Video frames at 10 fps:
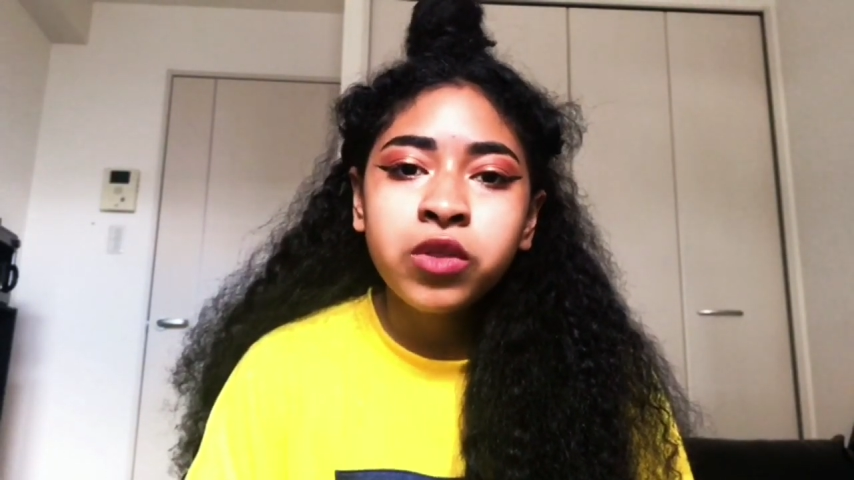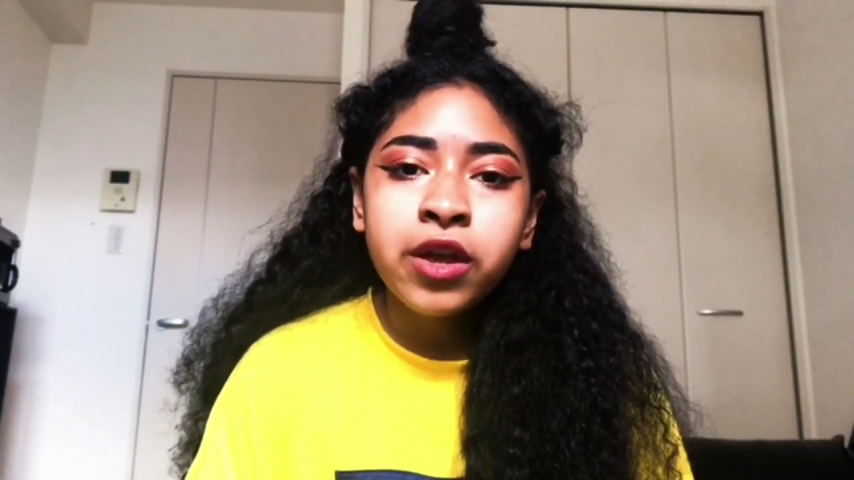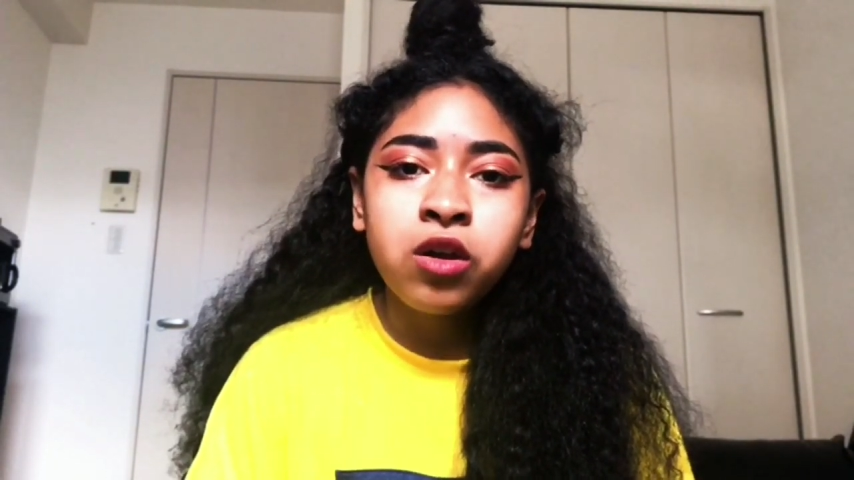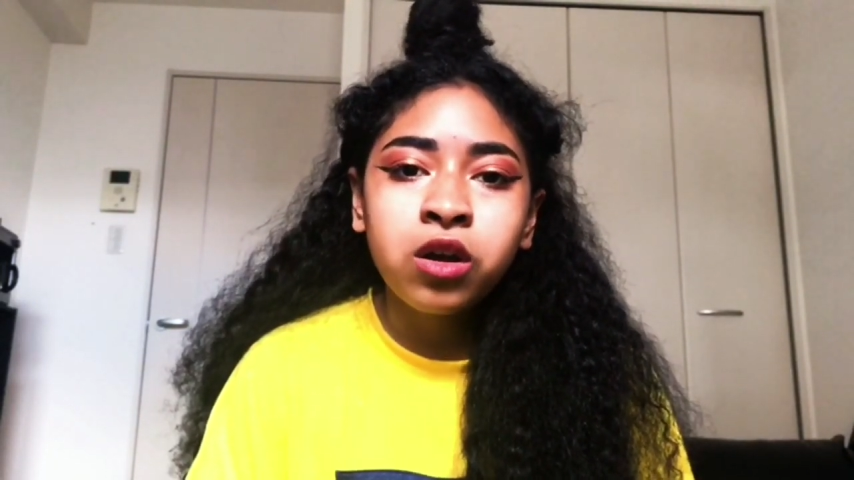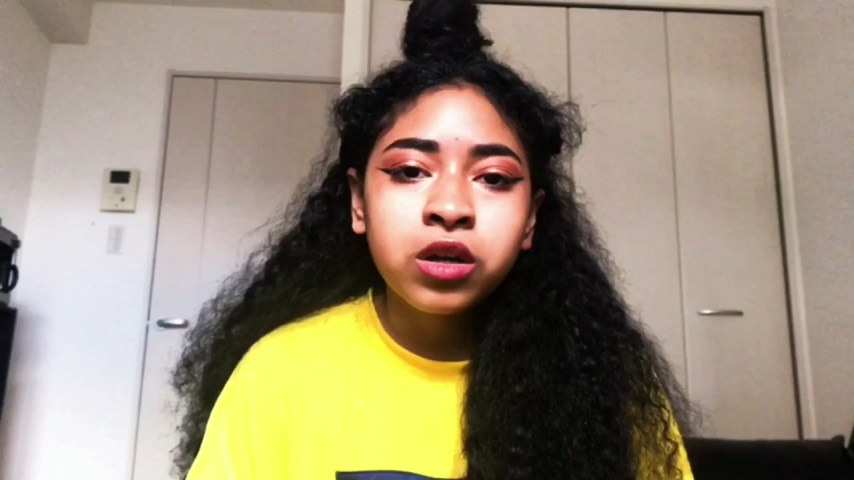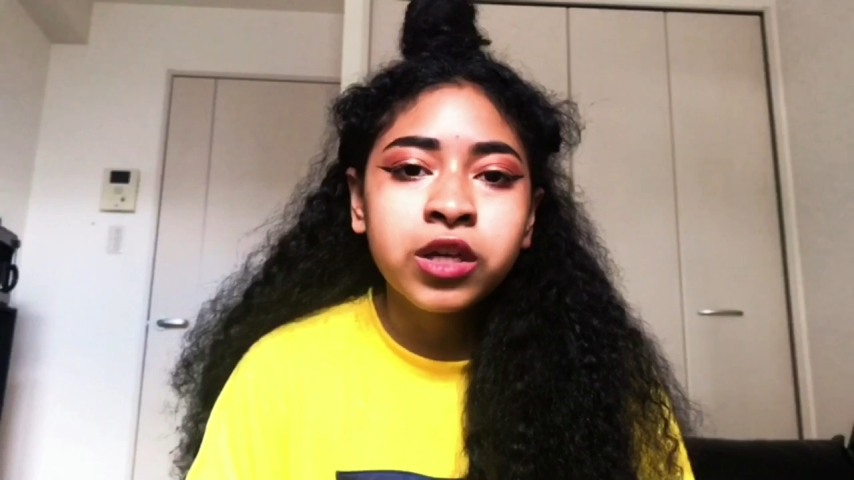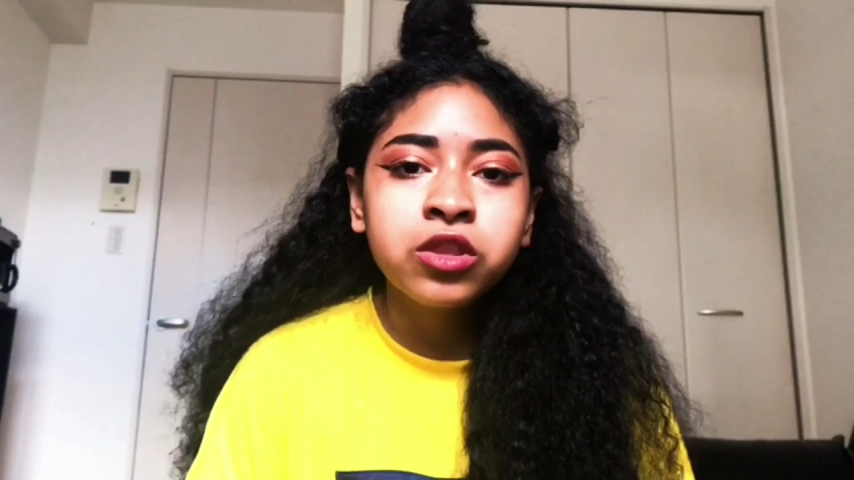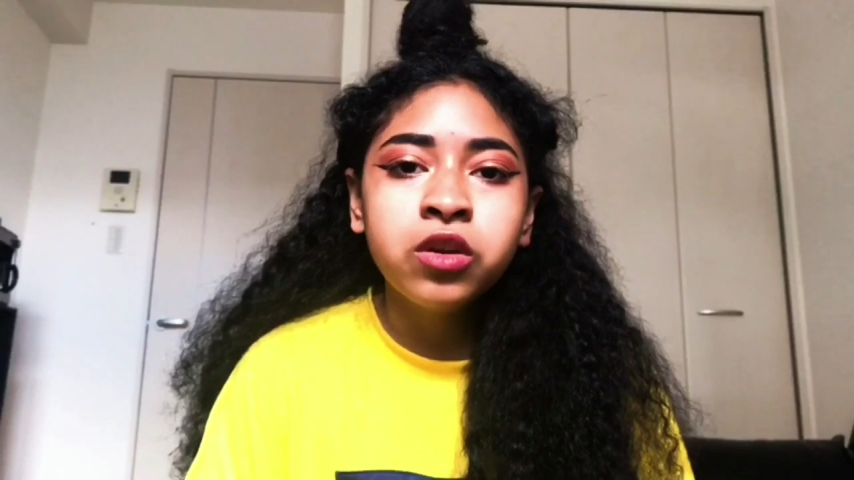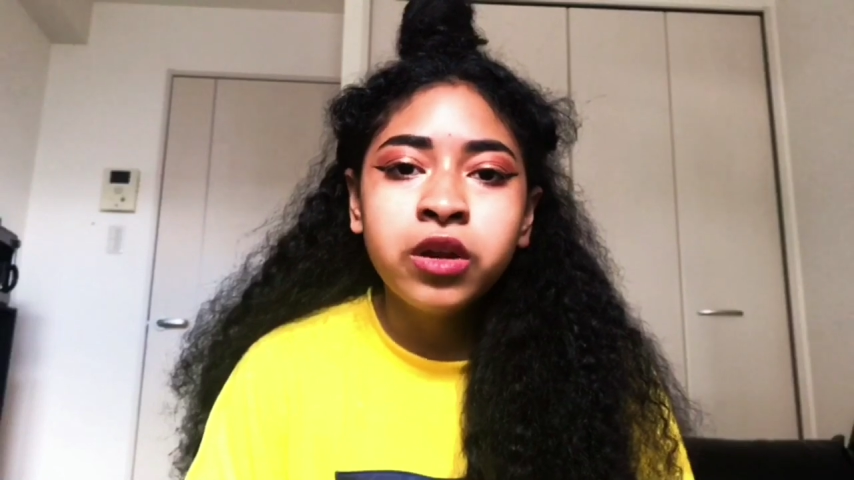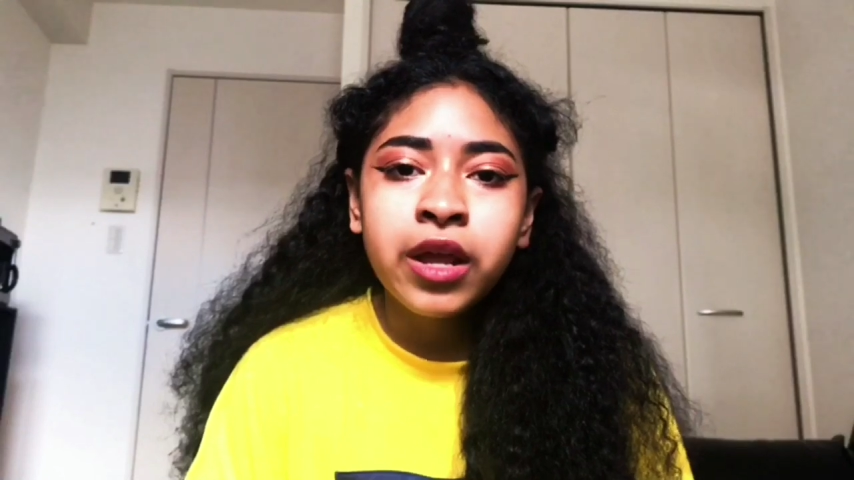they are,
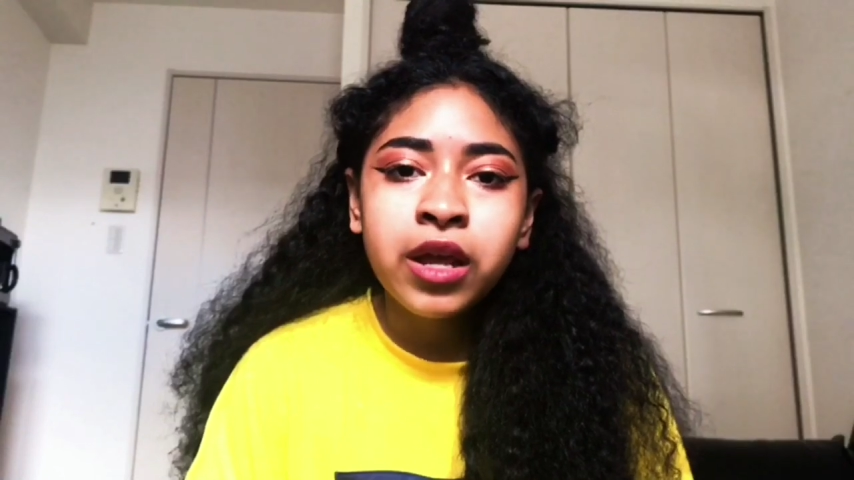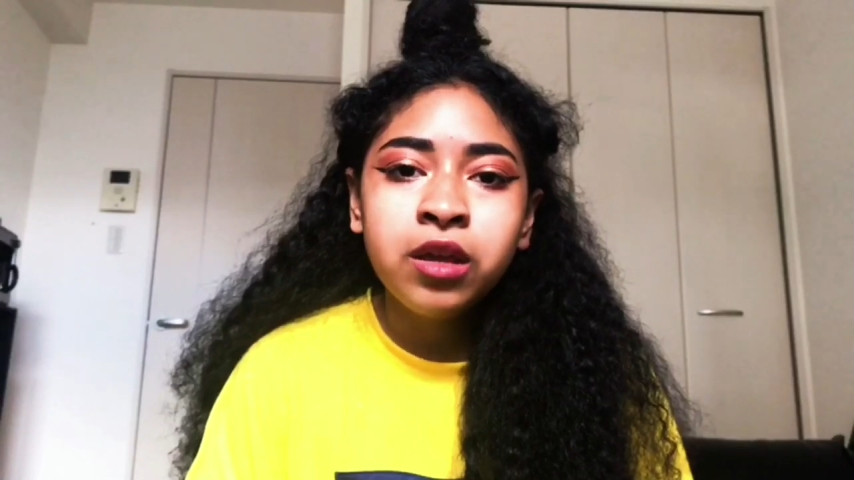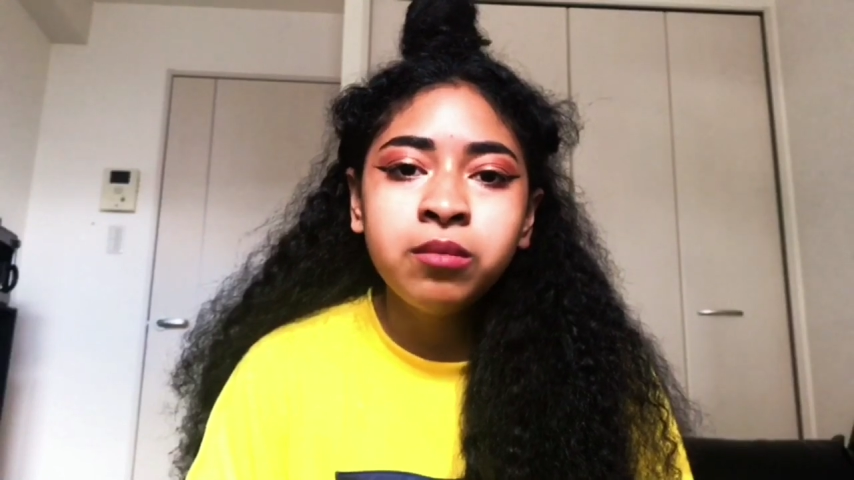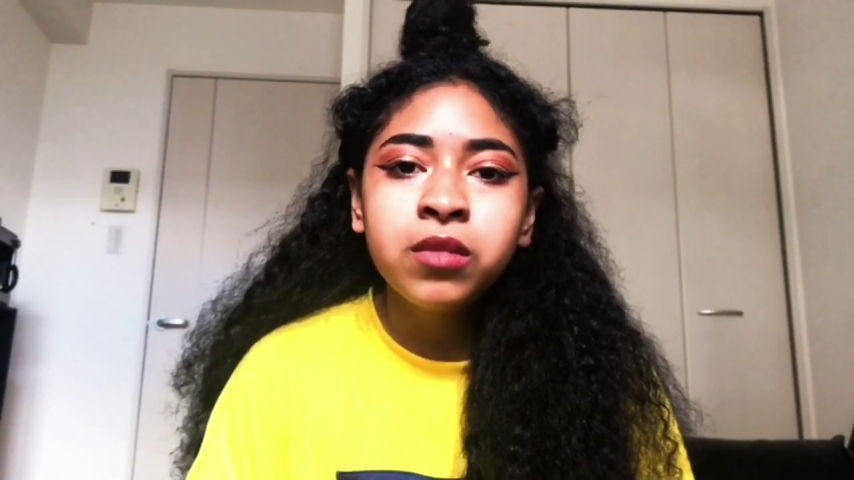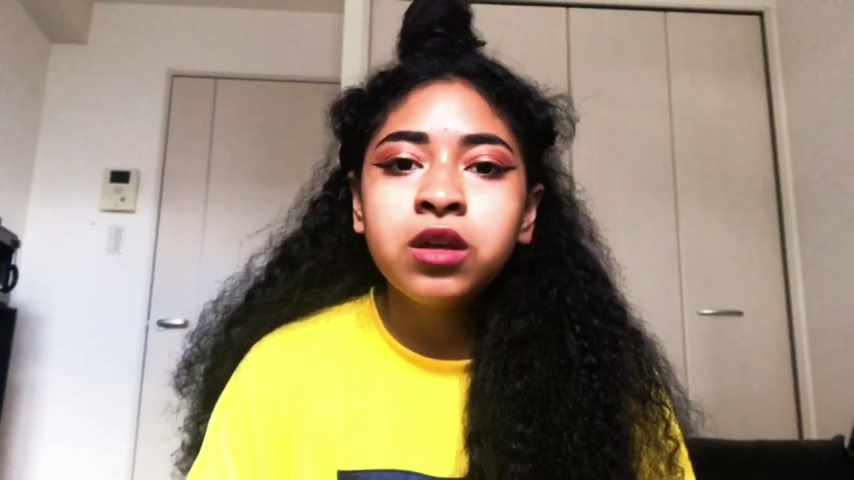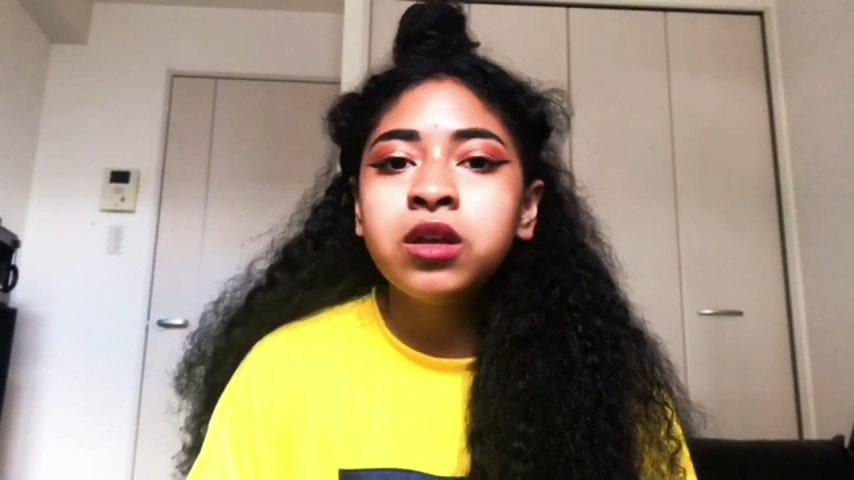get their name,